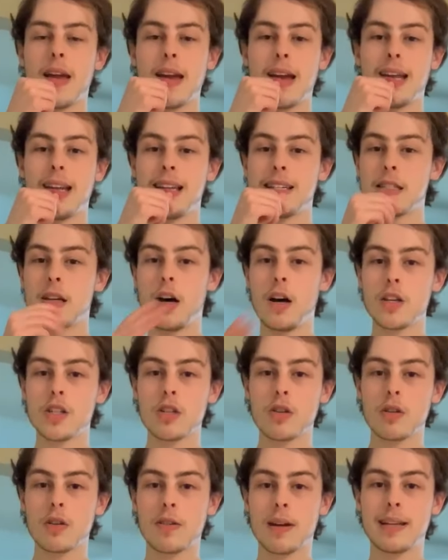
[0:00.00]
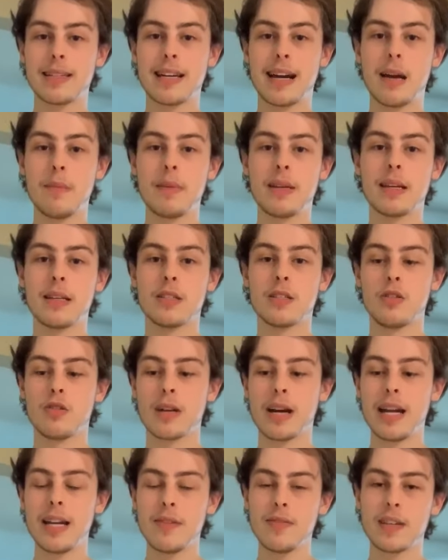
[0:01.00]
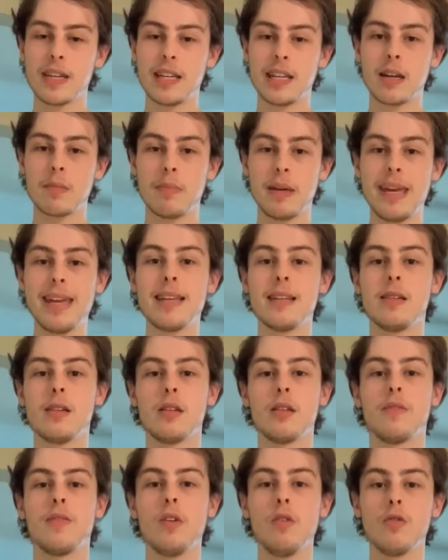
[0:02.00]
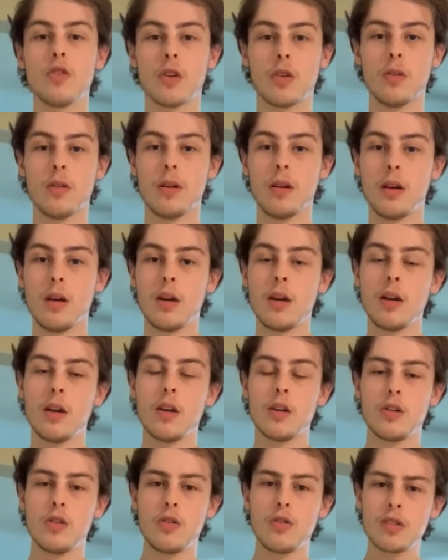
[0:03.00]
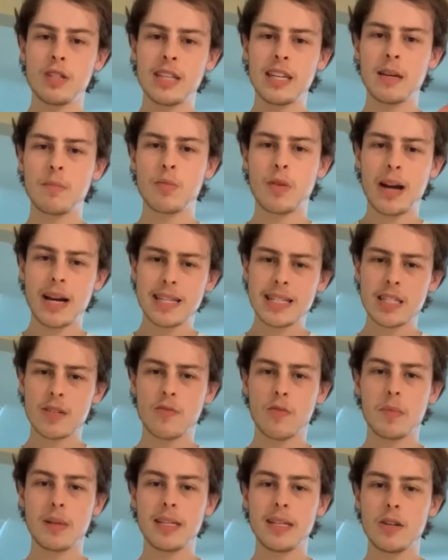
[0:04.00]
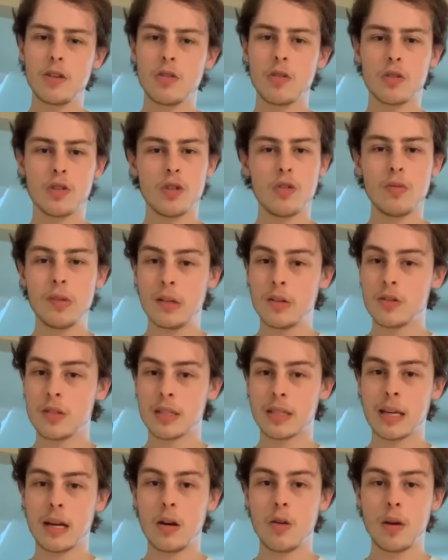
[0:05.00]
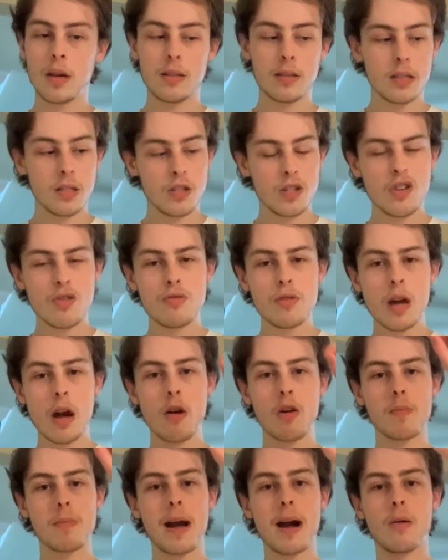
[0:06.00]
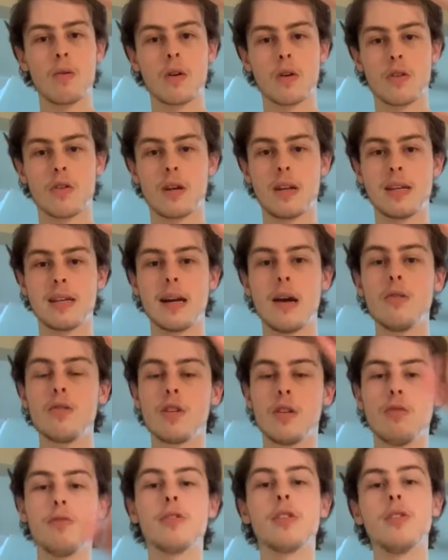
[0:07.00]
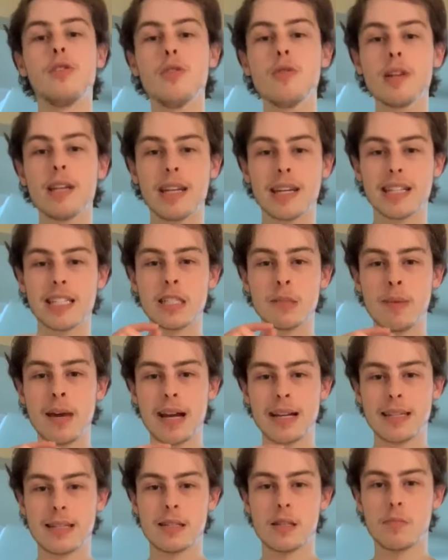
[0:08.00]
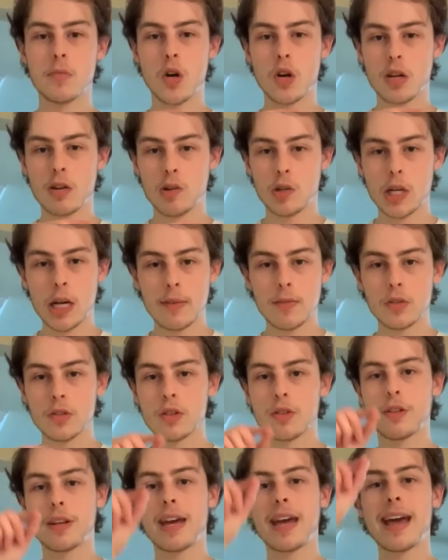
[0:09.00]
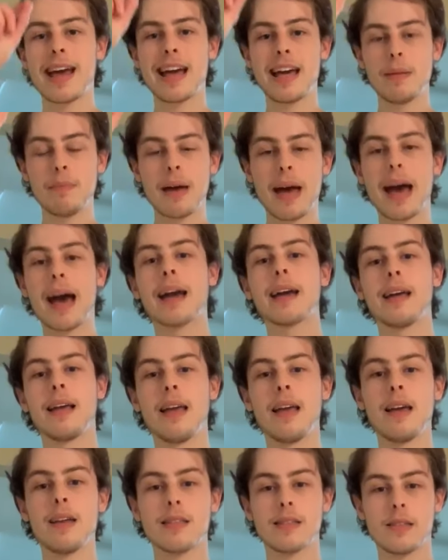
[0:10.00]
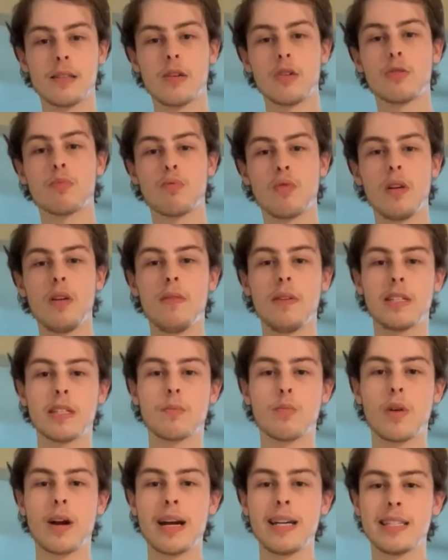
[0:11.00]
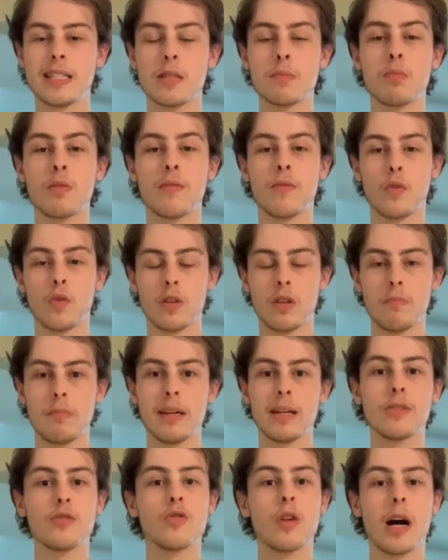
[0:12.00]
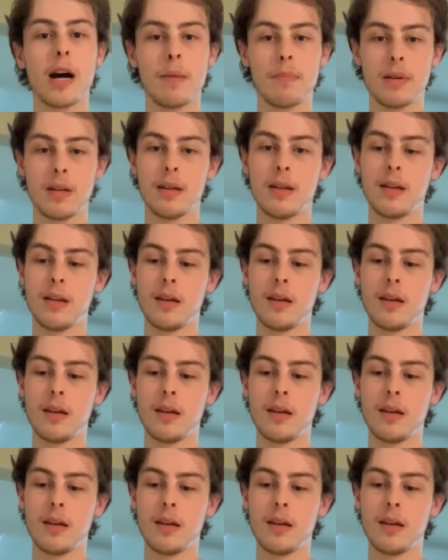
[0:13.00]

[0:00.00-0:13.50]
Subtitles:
And it's also a great time because you're kind of getting a peek into the future. You're seeing prices from a year or 2 years ago, and then you know about where they're going to go to. So you can expect as the market recovers, they're going to head back to those previous prices before the big drop,